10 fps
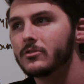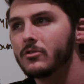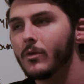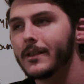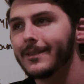So
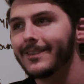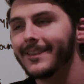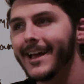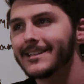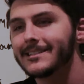you want
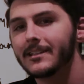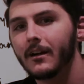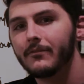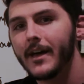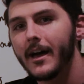less
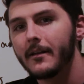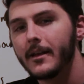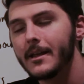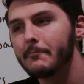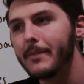of that
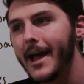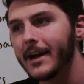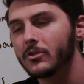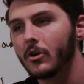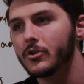
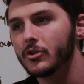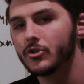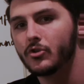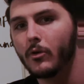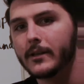impact on your
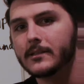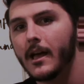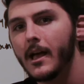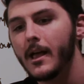joints,